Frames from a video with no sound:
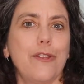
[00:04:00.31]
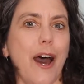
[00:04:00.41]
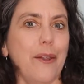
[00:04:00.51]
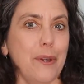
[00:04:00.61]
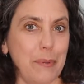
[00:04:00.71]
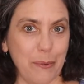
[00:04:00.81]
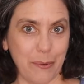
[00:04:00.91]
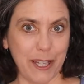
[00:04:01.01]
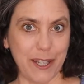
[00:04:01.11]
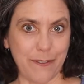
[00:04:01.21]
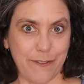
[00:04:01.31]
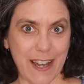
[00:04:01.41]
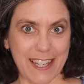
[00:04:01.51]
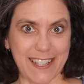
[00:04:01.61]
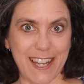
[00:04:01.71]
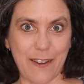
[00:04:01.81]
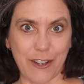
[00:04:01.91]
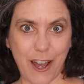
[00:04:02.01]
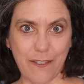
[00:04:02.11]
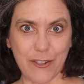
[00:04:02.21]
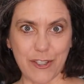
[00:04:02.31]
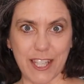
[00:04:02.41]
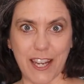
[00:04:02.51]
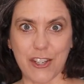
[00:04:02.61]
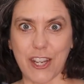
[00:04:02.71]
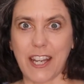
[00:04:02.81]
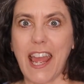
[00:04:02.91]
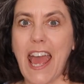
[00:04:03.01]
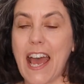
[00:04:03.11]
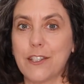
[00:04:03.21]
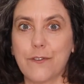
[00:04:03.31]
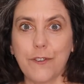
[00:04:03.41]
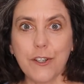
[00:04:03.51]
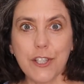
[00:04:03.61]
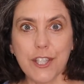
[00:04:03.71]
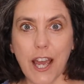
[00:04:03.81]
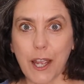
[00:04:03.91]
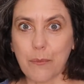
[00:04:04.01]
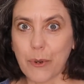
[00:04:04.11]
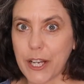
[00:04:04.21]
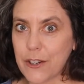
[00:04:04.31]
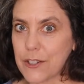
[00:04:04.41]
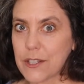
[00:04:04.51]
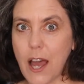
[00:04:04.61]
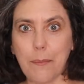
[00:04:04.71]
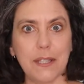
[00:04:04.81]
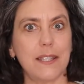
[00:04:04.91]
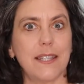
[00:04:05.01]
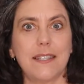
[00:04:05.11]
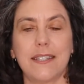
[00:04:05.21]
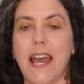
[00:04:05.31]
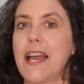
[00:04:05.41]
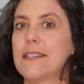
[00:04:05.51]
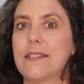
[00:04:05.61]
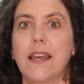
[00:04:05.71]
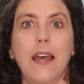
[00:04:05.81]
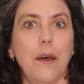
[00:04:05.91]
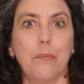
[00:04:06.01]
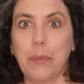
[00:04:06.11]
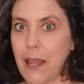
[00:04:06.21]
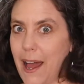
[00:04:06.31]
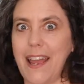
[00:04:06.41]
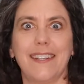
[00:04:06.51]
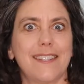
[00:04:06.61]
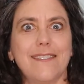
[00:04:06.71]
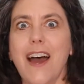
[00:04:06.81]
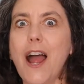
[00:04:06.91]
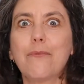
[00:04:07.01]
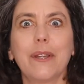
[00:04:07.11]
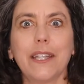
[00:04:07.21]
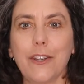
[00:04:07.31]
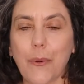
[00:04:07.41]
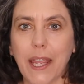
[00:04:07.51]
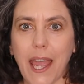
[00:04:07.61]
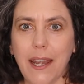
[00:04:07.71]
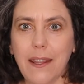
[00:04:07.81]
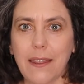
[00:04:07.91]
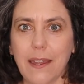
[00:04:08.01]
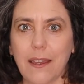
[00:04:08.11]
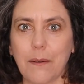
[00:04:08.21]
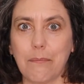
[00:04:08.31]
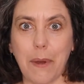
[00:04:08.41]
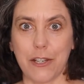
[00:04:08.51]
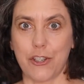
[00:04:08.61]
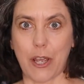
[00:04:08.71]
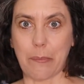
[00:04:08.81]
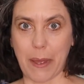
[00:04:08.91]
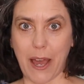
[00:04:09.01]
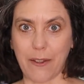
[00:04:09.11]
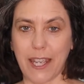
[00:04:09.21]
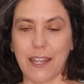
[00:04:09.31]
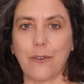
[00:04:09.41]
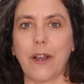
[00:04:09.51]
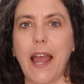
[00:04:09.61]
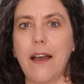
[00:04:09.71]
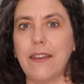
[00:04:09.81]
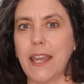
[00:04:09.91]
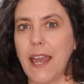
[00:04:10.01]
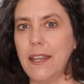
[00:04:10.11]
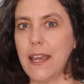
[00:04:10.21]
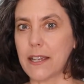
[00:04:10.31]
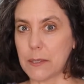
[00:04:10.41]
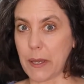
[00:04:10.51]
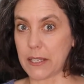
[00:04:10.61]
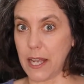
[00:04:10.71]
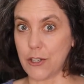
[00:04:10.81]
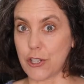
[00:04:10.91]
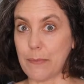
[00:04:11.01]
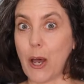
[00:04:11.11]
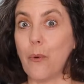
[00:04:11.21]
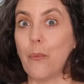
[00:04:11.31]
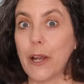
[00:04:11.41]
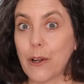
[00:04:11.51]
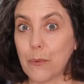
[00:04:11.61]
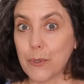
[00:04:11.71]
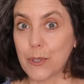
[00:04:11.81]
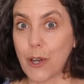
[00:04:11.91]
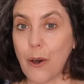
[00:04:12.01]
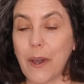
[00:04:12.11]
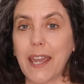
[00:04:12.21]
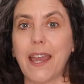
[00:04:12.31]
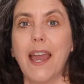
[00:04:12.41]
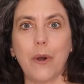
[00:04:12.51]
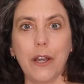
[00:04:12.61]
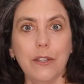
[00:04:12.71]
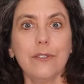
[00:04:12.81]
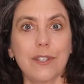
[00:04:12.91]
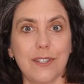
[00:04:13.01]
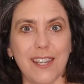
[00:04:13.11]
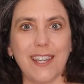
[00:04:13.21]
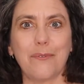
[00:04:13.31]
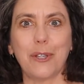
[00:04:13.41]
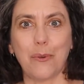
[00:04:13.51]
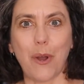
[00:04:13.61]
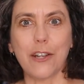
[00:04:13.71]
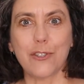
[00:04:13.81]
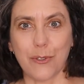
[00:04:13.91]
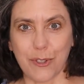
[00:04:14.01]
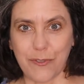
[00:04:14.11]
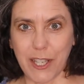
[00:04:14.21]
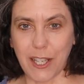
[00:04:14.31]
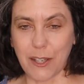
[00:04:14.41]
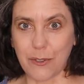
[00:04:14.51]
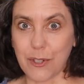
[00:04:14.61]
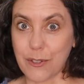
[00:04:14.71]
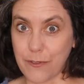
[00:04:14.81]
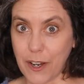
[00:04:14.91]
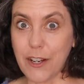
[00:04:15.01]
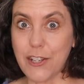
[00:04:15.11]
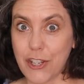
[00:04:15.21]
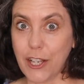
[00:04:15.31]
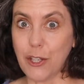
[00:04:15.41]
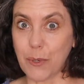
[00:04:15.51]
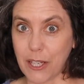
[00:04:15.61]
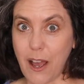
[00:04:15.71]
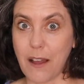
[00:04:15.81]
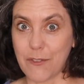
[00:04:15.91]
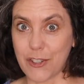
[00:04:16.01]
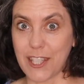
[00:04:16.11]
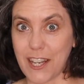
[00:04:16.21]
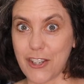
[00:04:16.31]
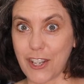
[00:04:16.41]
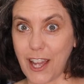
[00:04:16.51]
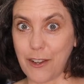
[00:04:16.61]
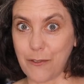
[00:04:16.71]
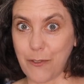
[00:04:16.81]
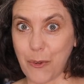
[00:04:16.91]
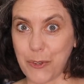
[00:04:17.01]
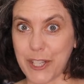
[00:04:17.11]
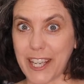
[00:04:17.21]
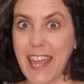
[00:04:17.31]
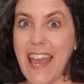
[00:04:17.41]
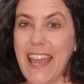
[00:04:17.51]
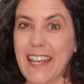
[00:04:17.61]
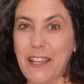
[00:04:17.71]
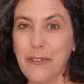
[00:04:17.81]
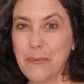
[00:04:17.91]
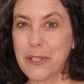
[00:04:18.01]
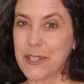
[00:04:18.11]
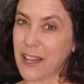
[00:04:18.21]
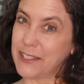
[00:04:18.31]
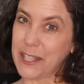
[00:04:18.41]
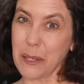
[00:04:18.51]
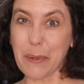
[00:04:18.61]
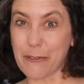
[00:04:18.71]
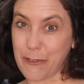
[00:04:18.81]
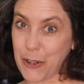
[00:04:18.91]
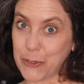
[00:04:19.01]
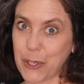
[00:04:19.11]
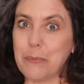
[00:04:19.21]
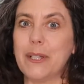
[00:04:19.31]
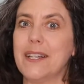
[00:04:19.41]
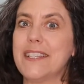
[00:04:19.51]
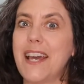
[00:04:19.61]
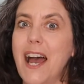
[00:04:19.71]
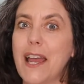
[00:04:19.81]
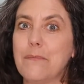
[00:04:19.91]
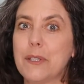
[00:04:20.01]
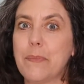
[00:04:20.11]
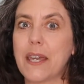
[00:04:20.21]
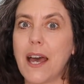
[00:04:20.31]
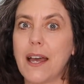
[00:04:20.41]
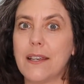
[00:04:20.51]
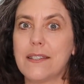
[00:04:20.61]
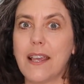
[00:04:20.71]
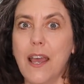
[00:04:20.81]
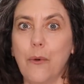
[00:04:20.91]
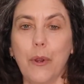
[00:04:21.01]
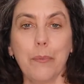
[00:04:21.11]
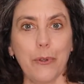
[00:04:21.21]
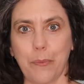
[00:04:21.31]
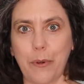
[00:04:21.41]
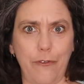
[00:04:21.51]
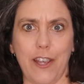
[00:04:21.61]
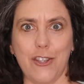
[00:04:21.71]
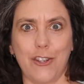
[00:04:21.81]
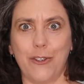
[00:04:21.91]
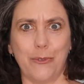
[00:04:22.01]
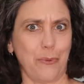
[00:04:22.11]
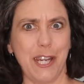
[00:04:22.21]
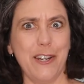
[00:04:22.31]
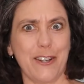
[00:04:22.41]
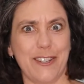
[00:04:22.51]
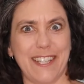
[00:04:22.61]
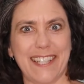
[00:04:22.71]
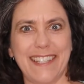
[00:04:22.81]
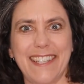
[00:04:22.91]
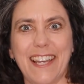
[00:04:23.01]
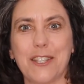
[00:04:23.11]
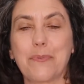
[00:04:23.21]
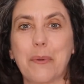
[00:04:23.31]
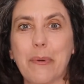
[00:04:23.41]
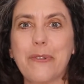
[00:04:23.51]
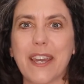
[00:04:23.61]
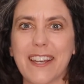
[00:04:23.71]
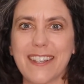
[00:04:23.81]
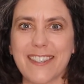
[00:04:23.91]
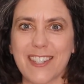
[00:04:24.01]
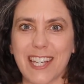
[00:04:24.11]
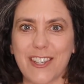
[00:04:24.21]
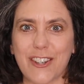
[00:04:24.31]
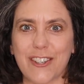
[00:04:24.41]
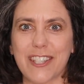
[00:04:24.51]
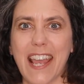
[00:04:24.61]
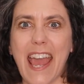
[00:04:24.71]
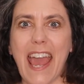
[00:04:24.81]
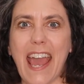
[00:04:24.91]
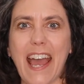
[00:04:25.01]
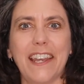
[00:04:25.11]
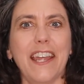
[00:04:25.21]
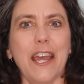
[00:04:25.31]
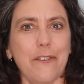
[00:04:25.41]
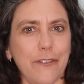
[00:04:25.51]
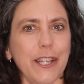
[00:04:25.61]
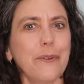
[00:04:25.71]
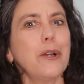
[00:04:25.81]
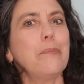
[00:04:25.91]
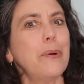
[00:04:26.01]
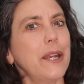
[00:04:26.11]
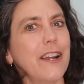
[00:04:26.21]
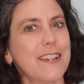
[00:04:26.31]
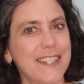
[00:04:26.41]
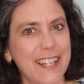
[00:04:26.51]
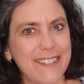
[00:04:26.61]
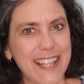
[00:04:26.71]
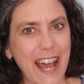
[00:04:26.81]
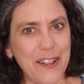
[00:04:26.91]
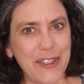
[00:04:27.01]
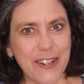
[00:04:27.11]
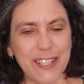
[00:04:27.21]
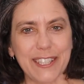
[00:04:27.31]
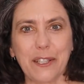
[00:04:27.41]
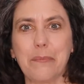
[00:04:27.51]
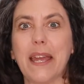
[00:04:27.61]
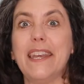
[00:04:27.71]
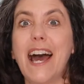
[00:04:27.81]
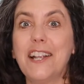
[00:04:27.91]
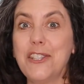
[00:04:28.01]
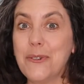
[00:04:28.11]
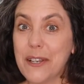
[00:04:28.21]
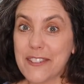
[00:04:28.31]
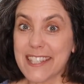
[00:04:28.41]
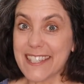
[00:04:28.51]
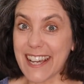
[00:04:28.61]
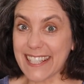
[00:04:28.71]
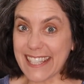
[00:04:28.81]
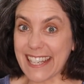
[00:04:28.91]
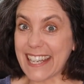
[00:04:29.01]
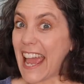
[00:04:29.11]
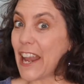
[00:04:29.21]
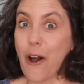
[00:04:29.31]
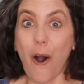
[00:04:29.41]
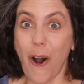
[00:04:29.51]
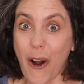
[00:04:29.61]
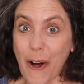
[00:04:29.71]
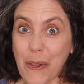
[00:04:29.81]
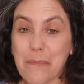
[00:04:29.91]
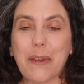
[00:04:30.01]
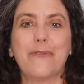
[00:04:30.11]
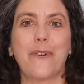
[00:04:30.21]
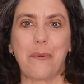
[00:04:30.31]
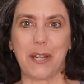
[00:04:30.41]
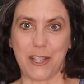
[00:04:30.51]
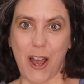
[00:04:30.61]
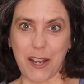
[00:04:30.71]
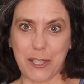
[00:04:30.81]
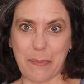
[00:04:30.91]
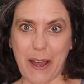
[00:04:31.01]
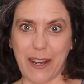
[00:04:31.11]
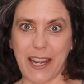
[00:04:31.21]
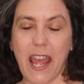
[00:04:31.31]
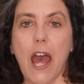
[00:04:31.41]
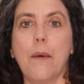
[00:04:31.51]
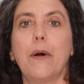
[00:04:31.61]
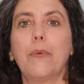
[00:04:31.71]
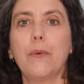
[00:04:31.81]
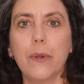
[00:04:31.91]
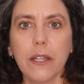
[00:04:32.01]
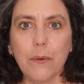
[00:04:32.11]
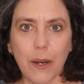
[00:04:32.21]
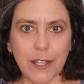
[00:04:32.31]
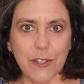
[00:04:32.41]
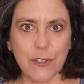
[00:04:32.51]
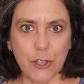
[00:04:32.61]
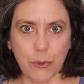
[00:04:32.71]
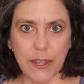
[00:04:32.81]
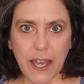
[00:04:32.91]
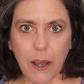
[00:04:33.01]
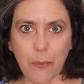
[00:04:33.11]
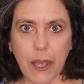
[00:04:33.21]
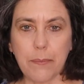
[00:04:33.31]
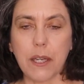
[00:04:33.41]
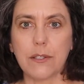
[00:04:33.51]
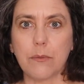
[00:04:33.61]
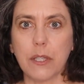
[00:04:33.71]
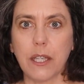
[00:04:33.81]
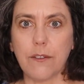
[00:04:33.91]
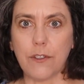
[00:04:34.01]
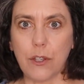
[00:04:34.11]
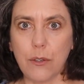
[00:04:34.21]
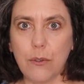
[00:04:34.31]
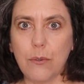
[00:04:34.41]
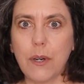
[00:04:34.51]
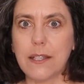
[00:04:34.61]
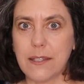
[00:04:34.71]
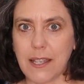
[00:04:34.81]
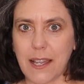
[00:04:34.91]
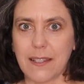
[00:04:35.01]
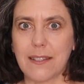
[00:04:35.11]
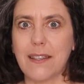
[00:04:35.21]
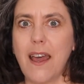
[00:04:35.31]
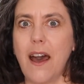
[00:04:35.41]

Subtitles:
thought it would be really fun to have a conversation as first-time readers coming to this text blind, not really knowing anything much about it or having any expectation about where it was going. What you'll see when you watch those videos is a very genuine conversation unfolding. It even was a little bit vulnerable at times because we're both professional readers in a sense. We're both English teachers, and it felt like we were putting ourselves out there a little bit, not to have studied it at all before we talked about it. But we really wanted to do it that way because it would give you a sense